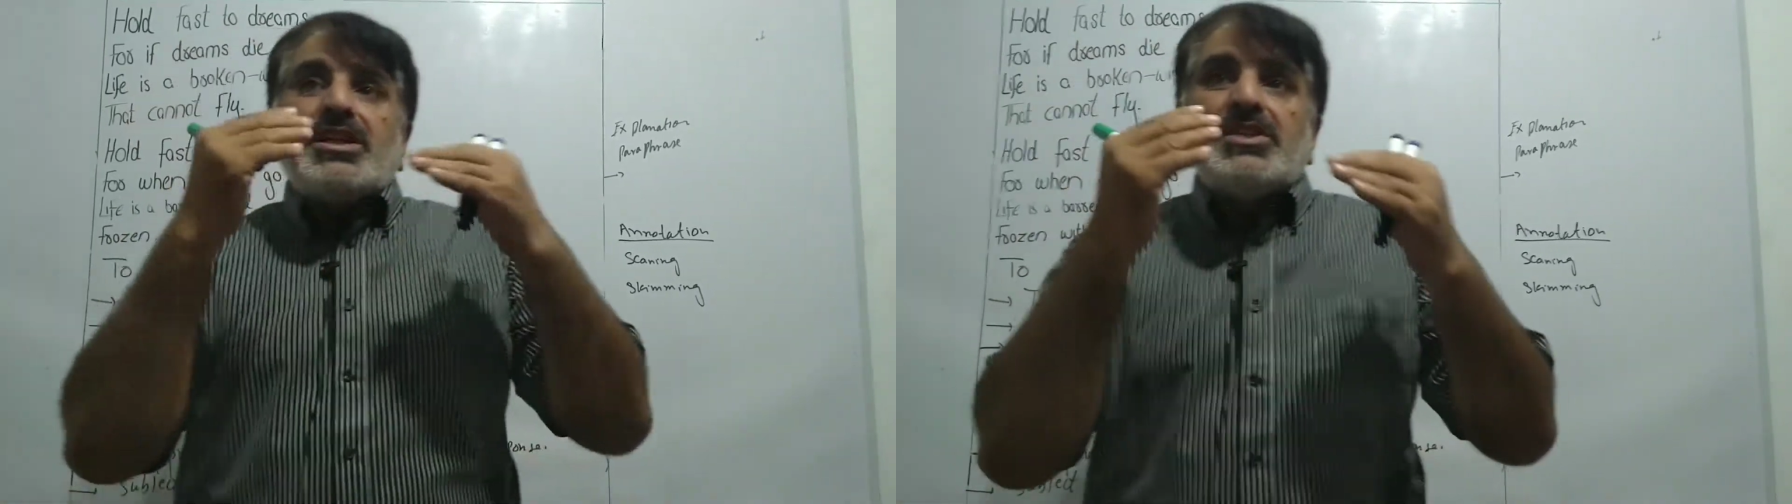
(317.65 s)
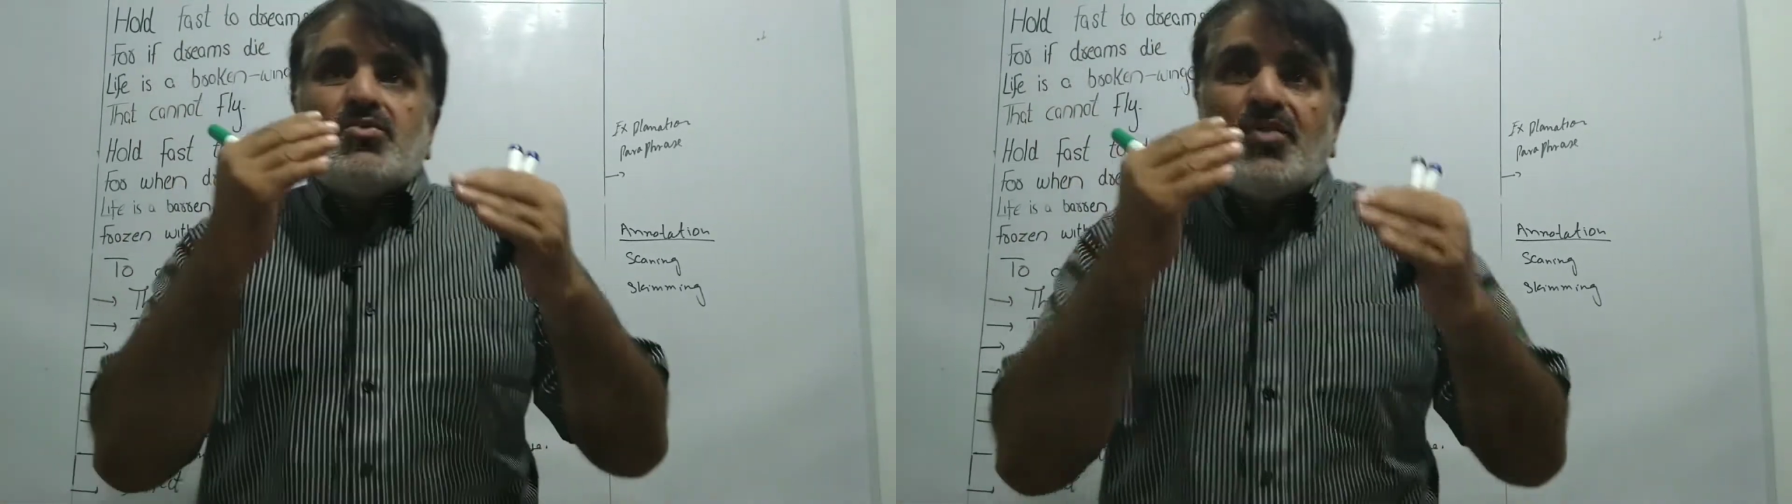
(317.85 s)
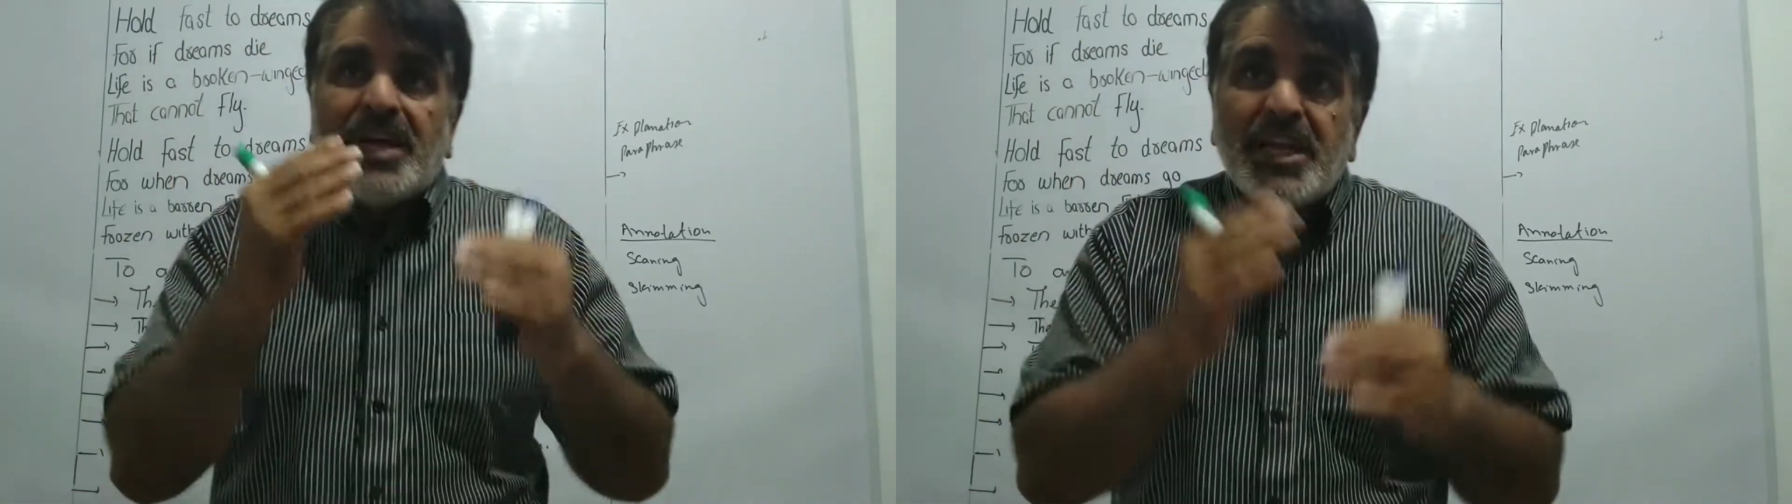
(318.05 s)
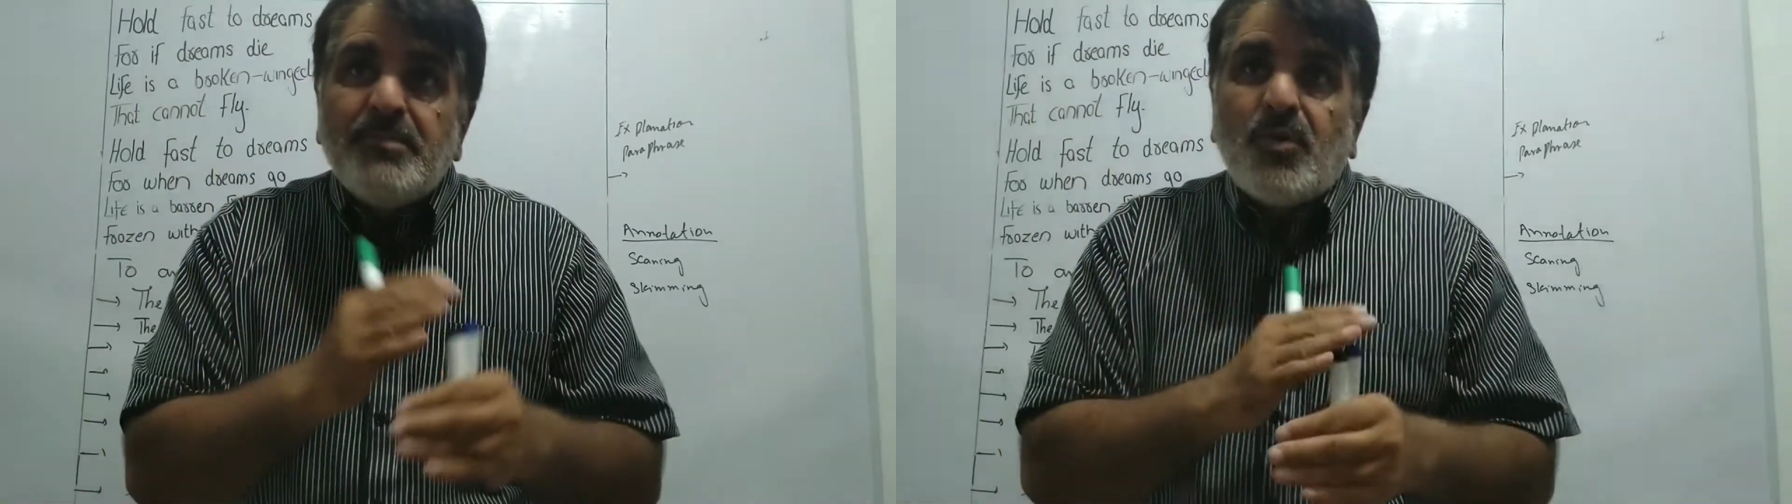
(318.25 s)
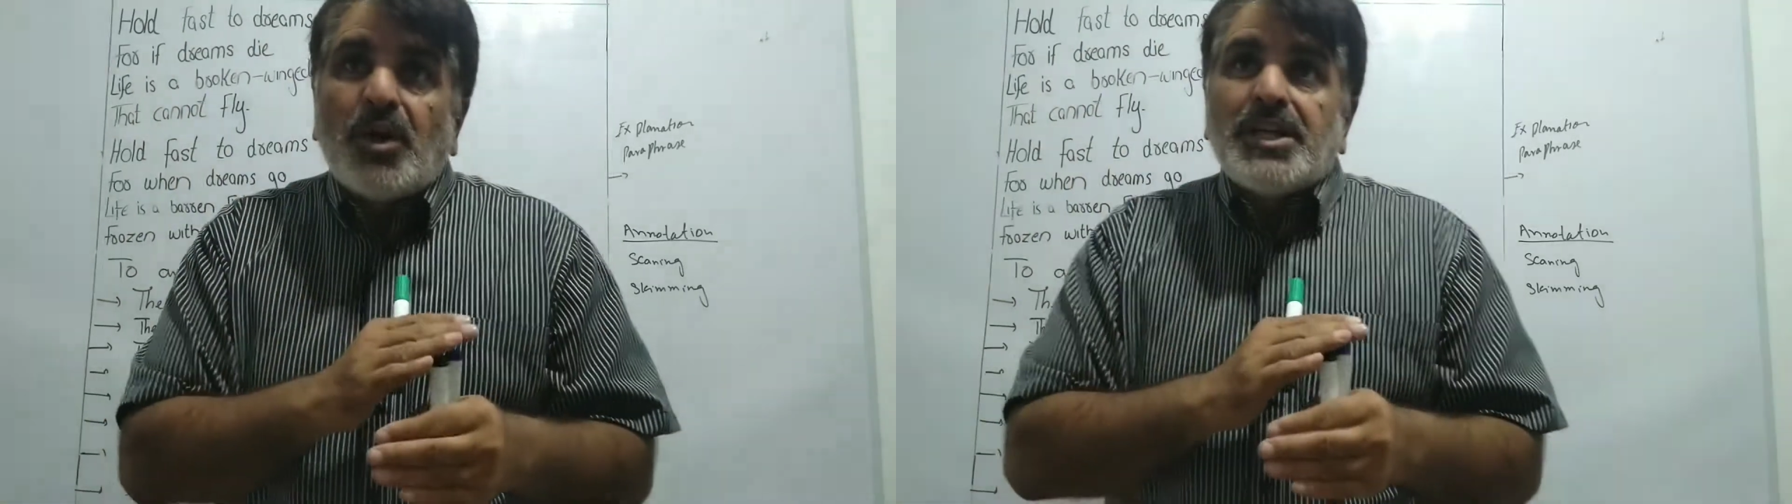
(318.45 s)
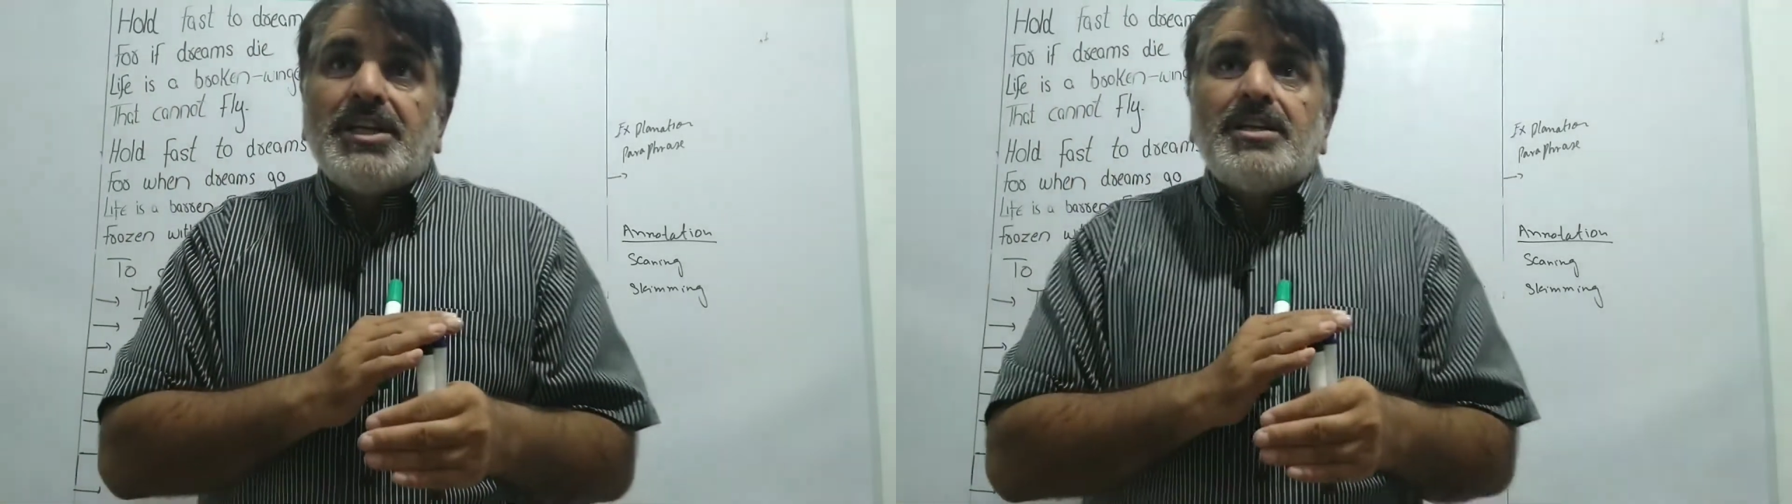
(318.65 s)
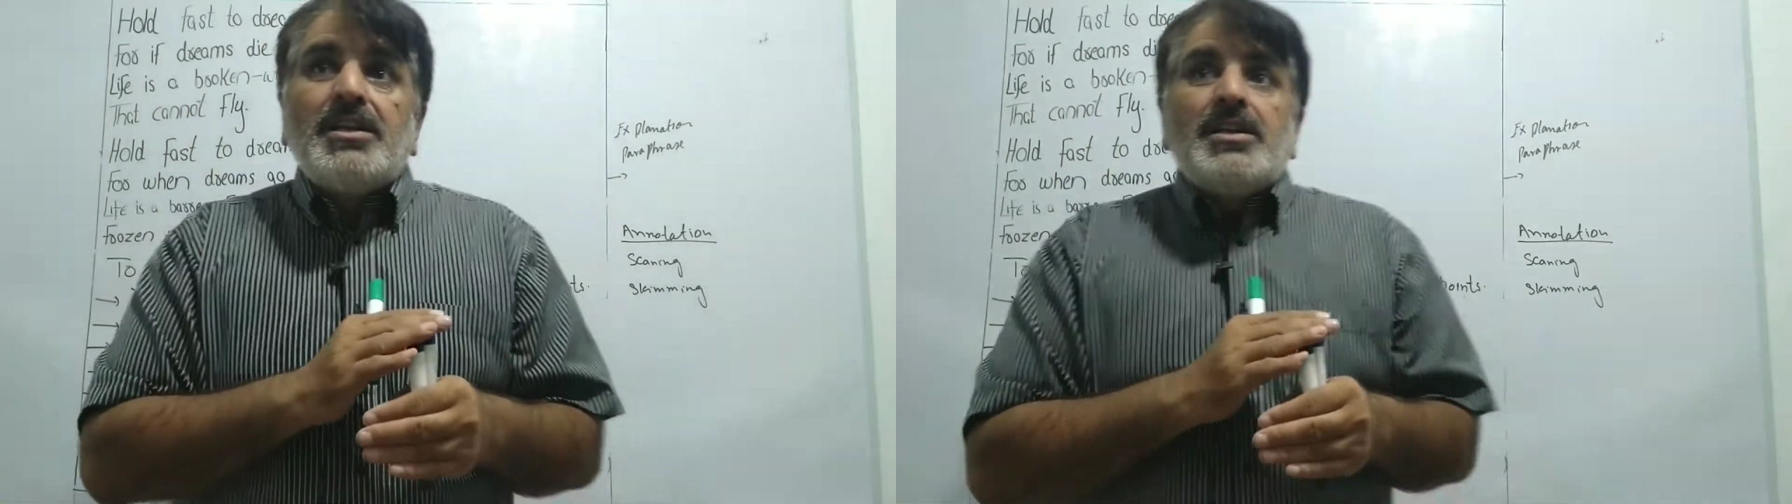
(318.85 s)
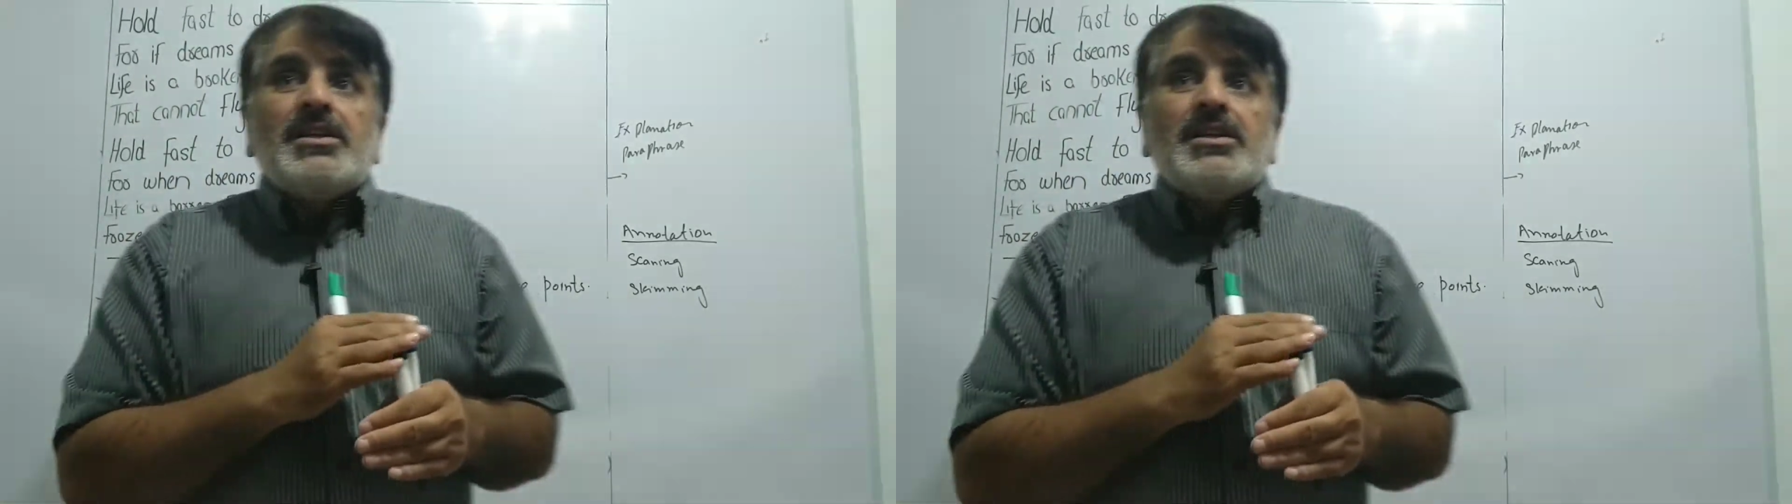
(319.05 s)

is very important.